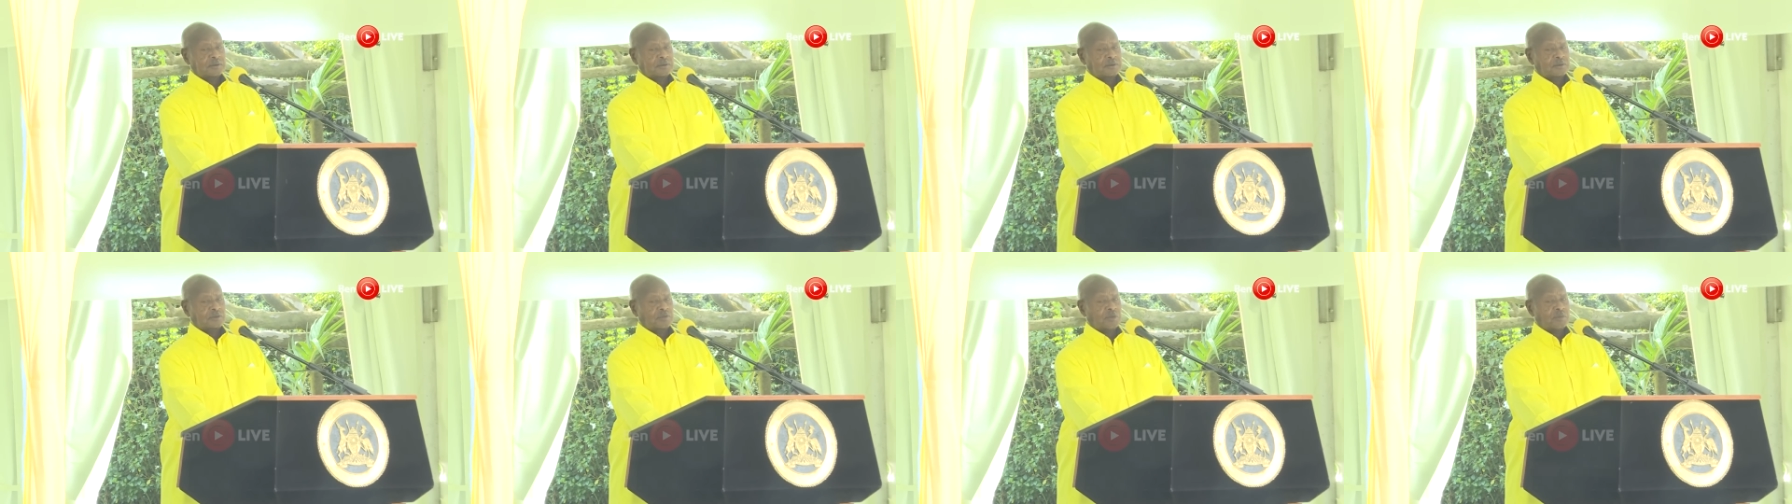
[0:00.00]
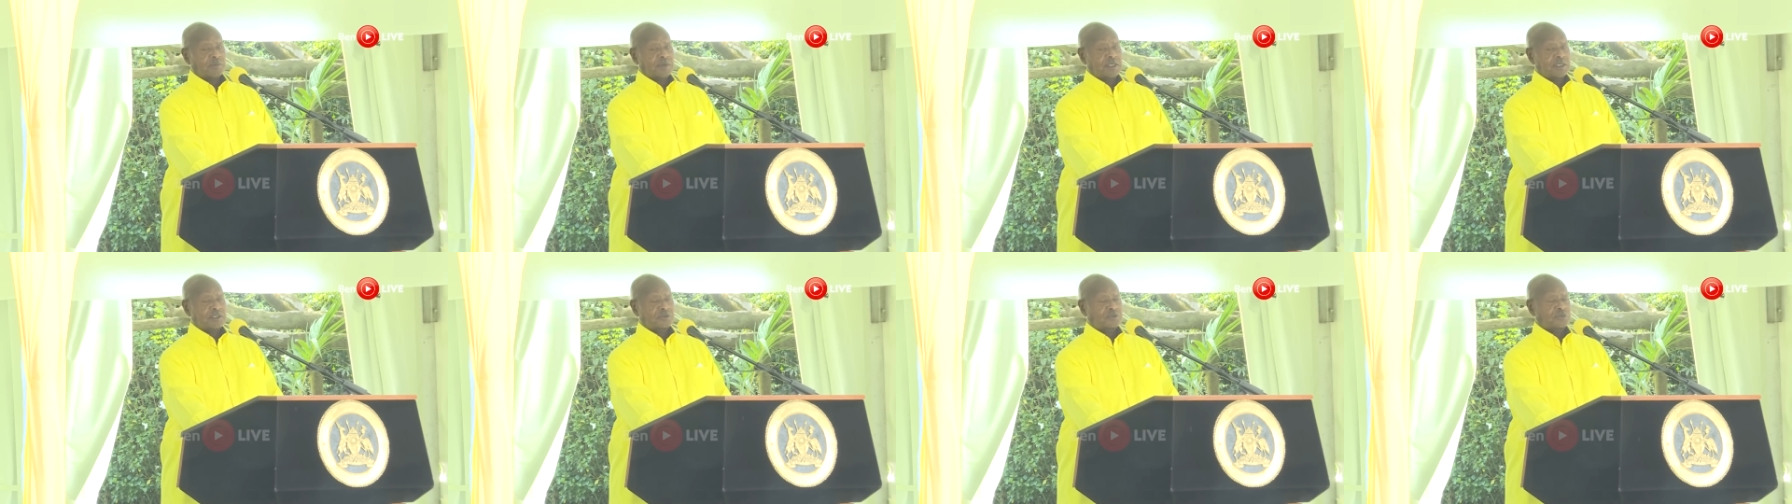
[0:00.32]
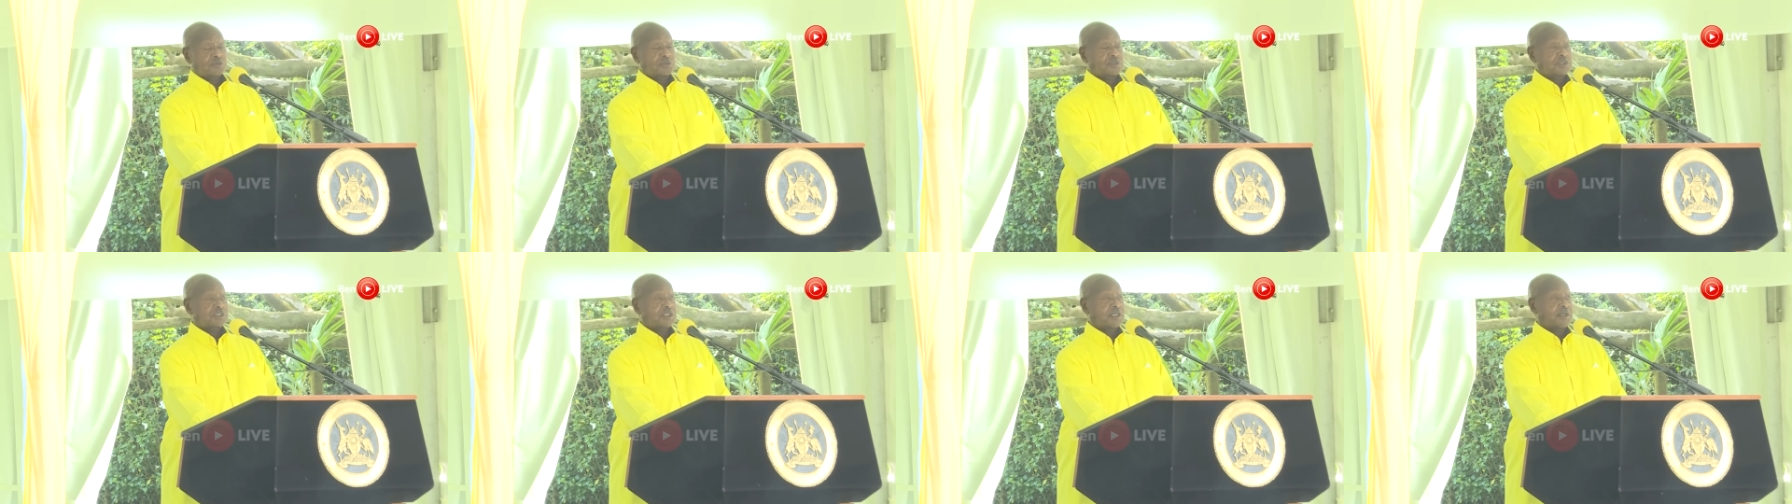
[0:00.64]
comment
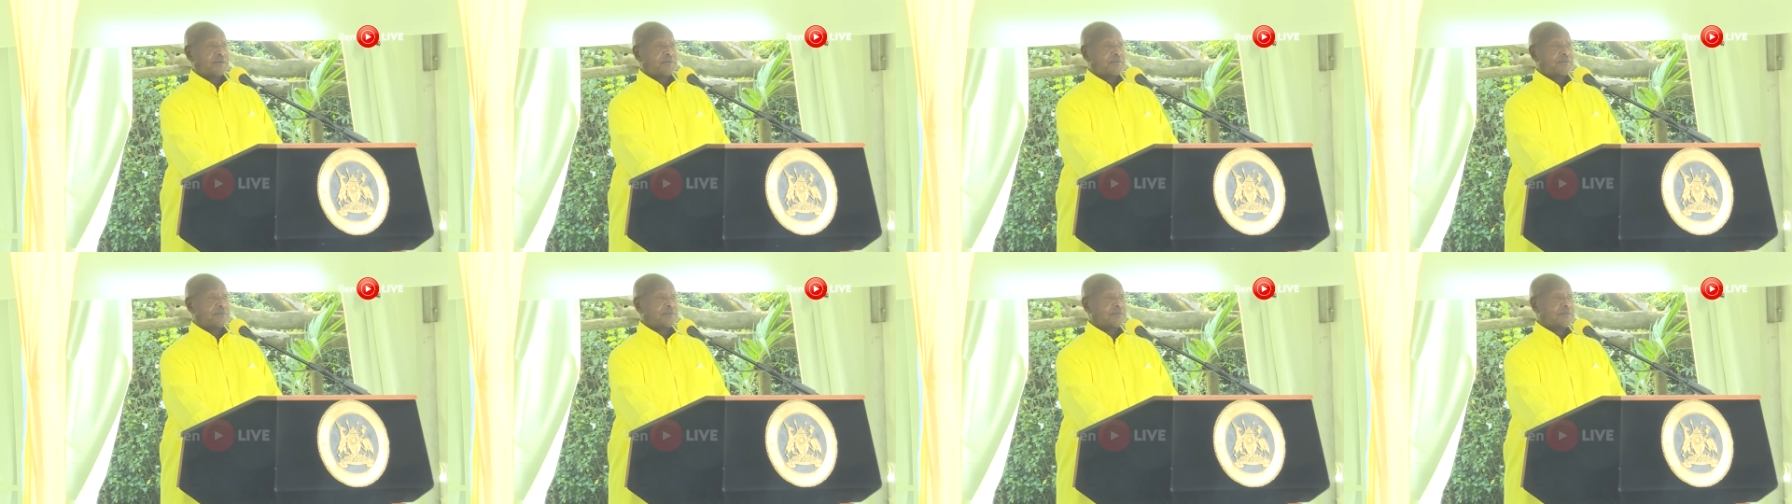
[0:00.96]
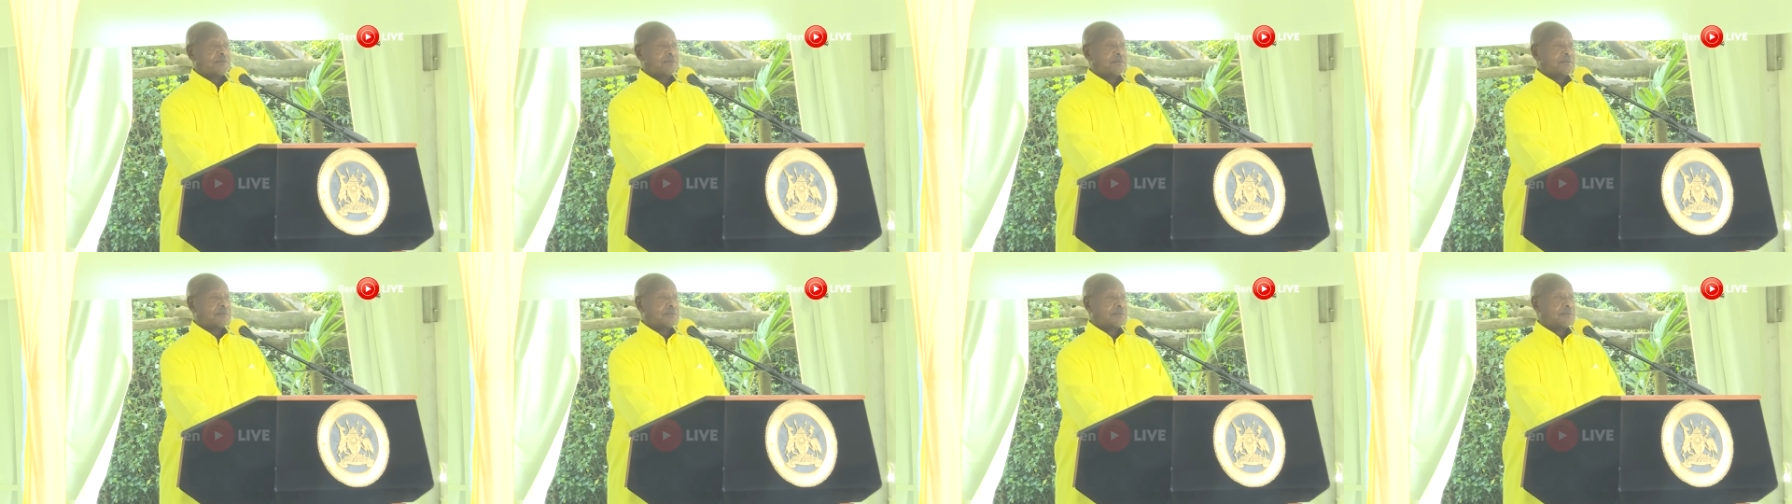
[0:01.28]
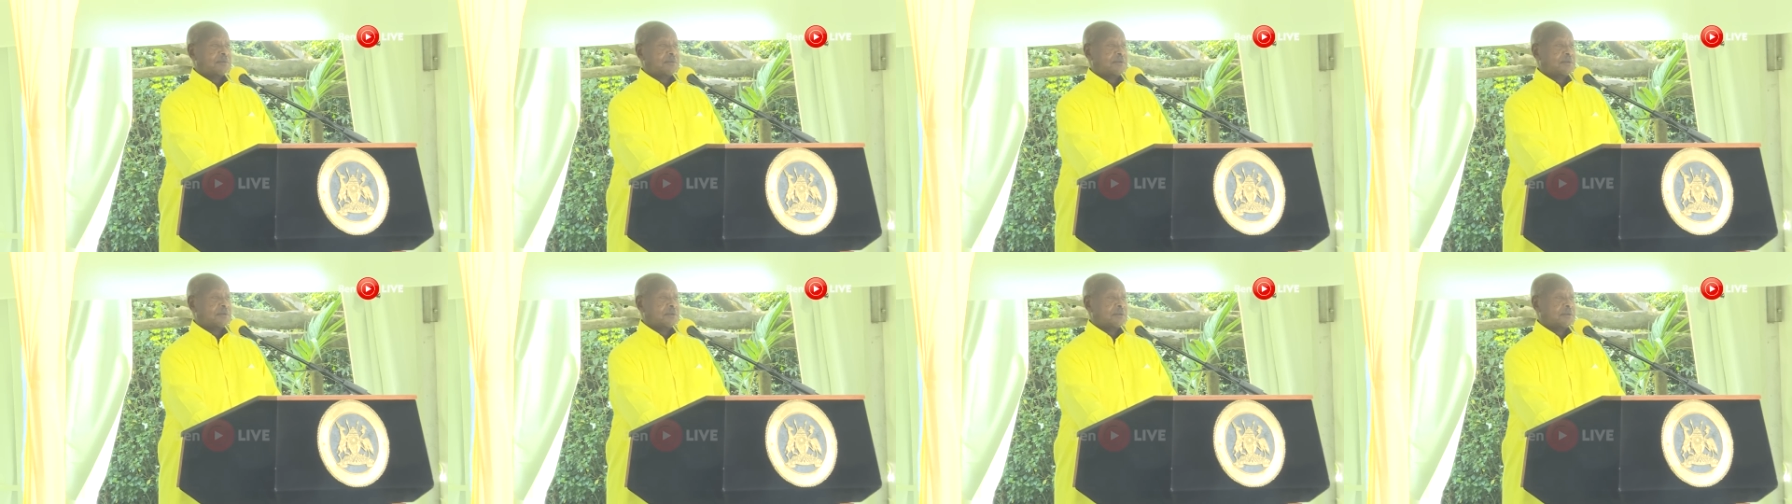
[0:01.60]
on some
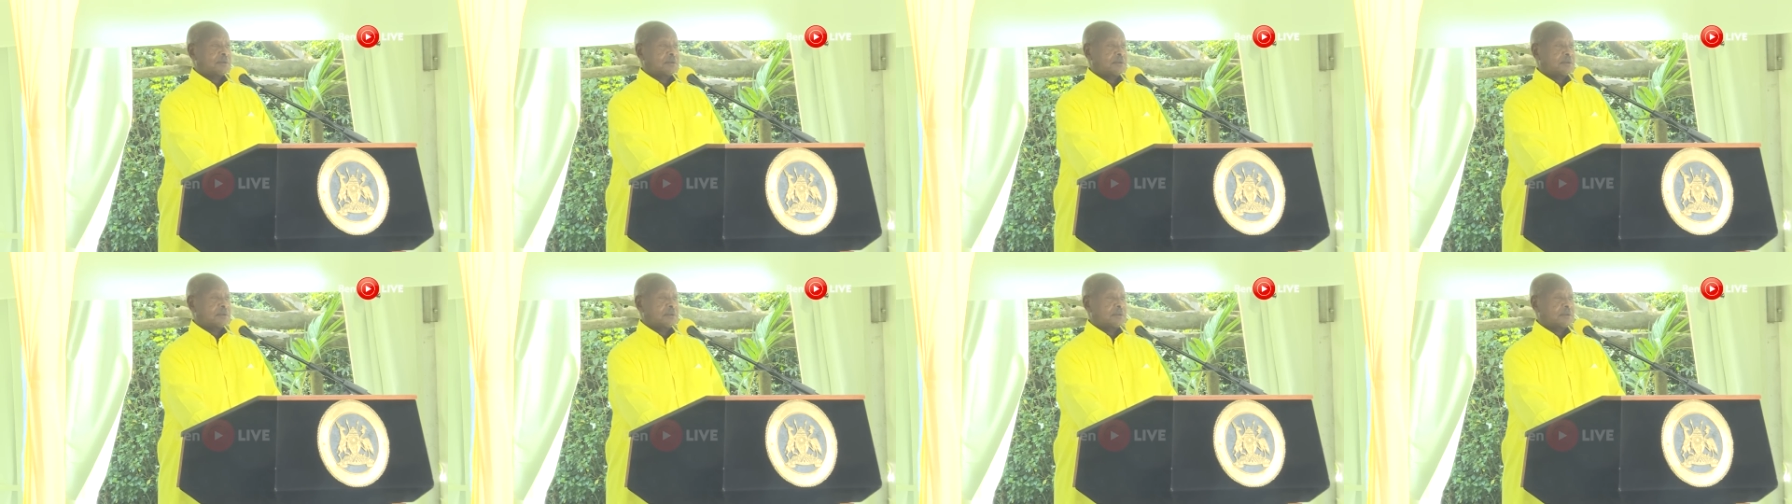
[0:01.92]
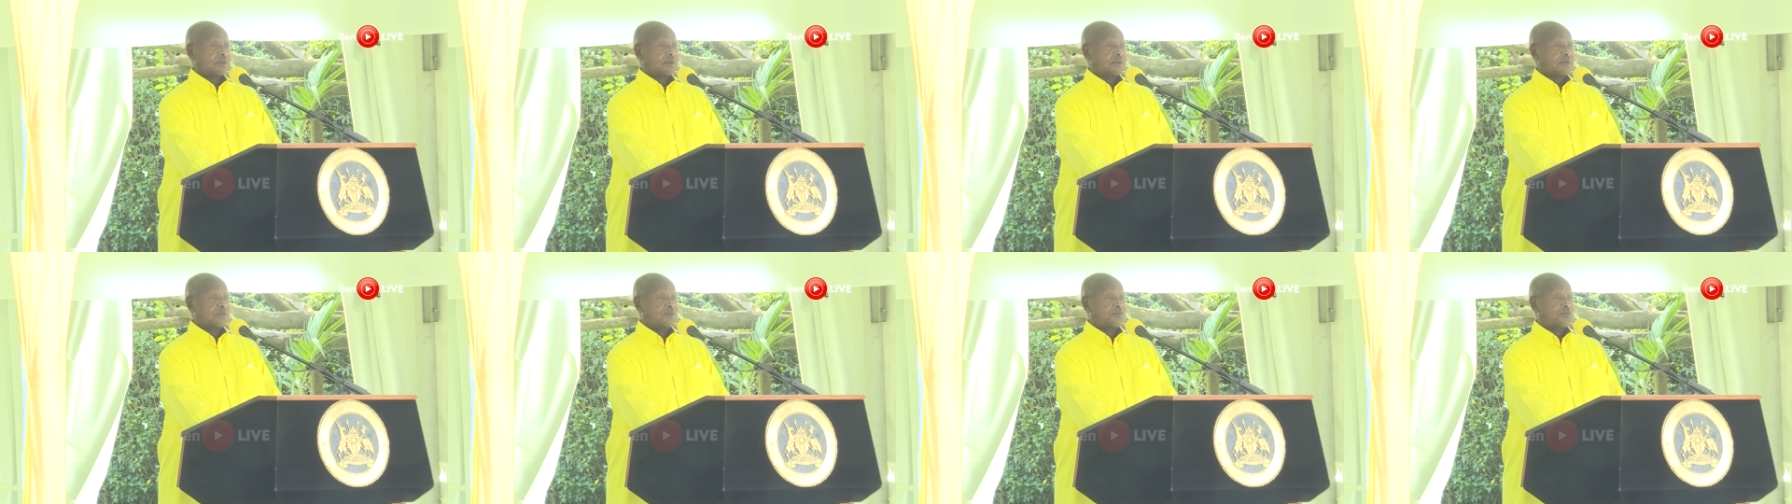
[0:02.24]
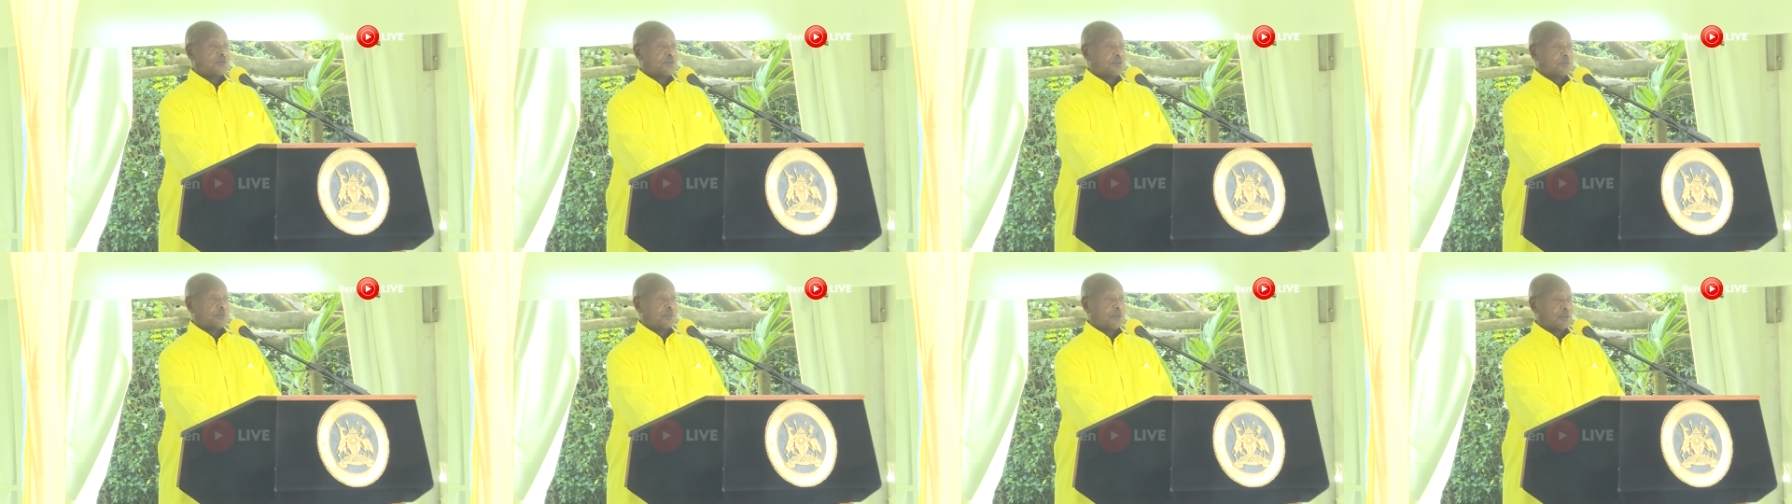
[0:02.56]

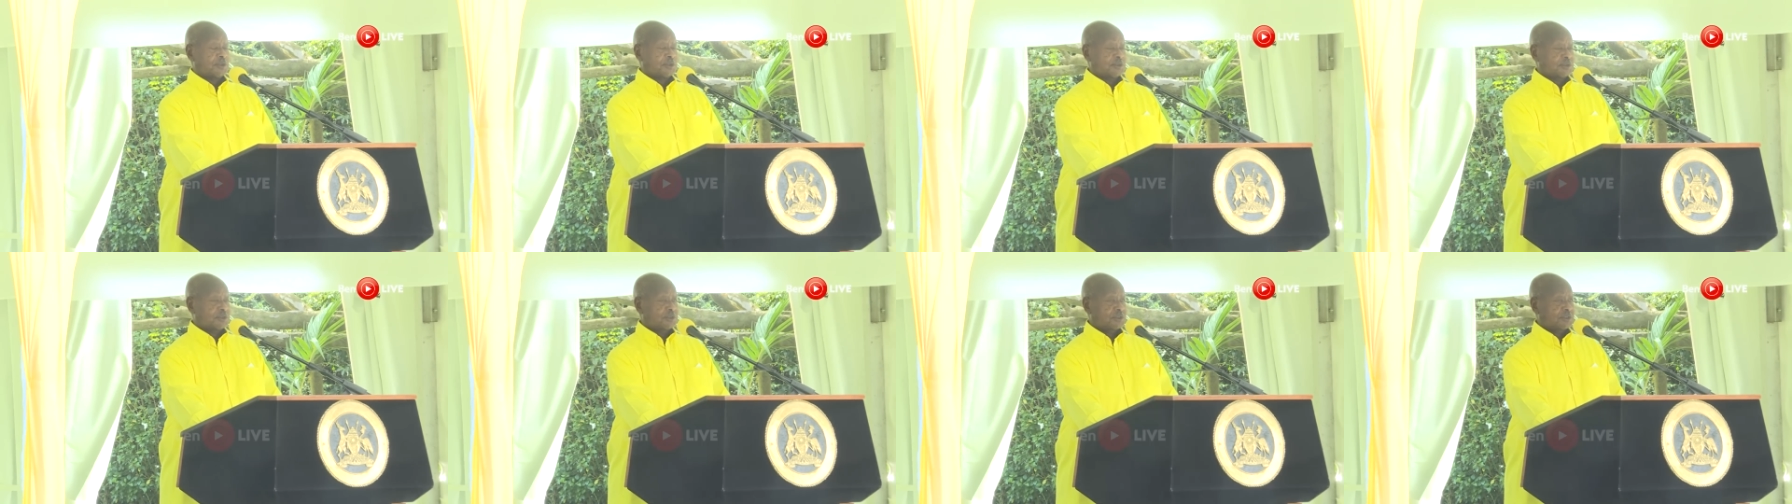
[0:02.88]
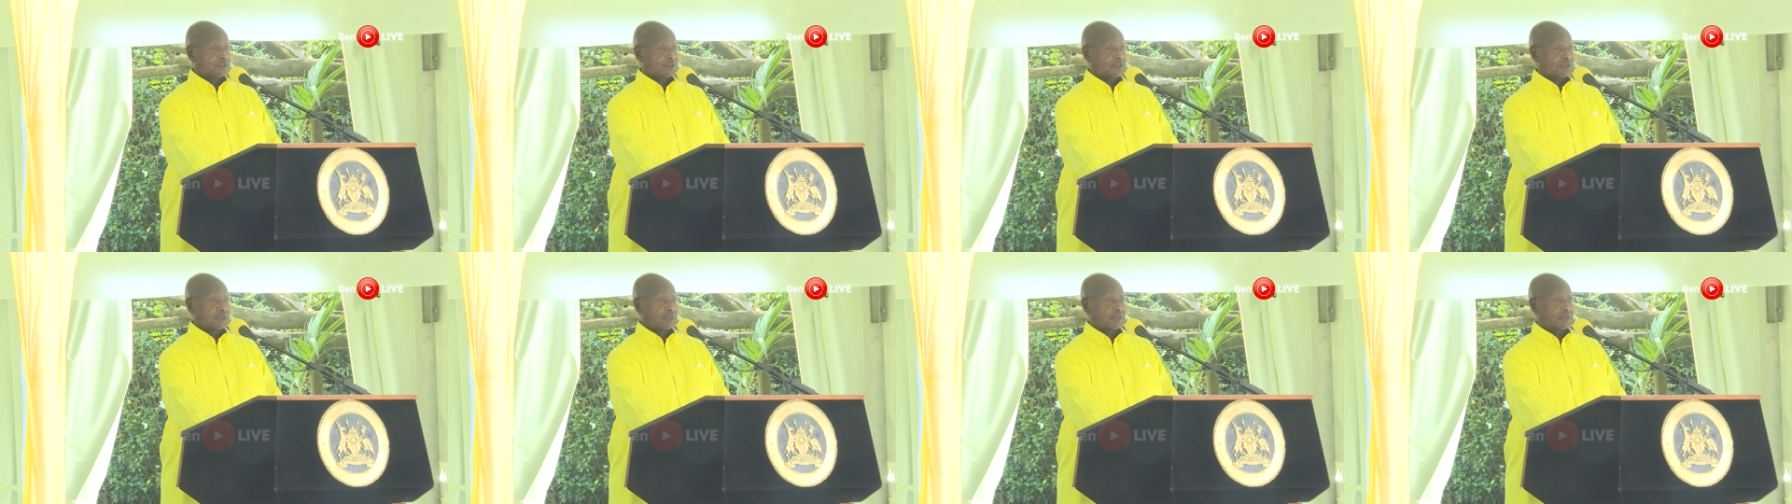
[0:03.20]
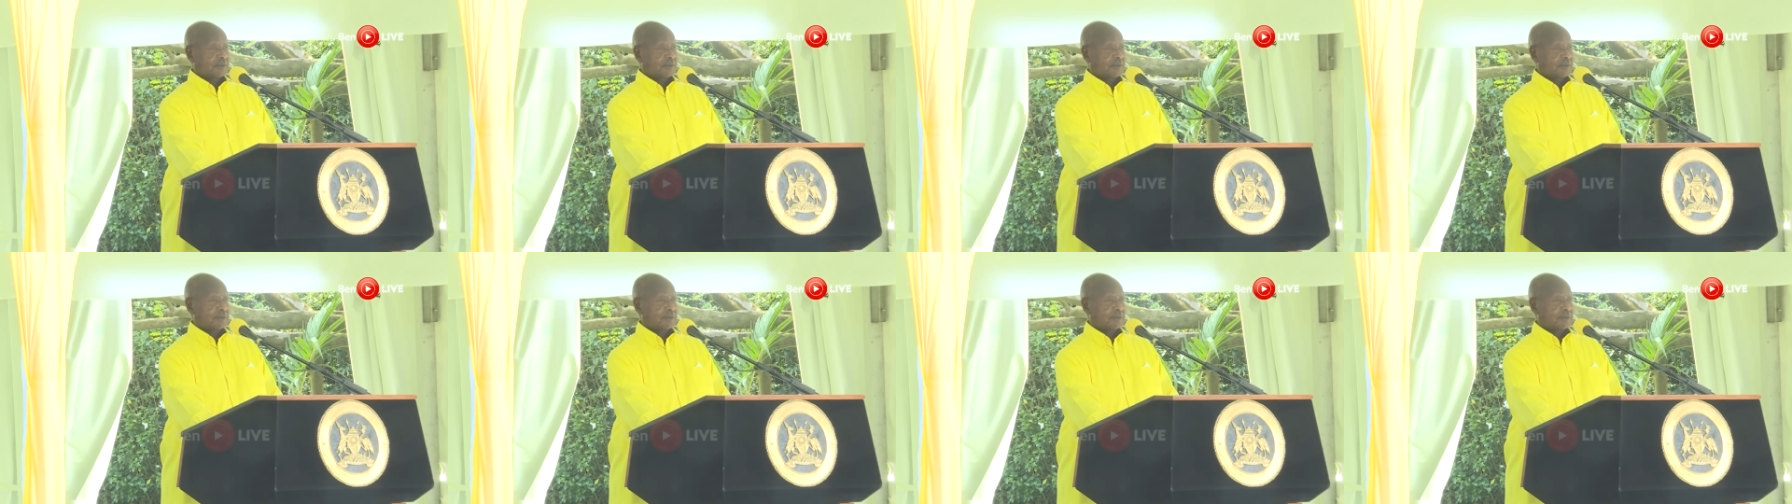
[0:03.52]
few points.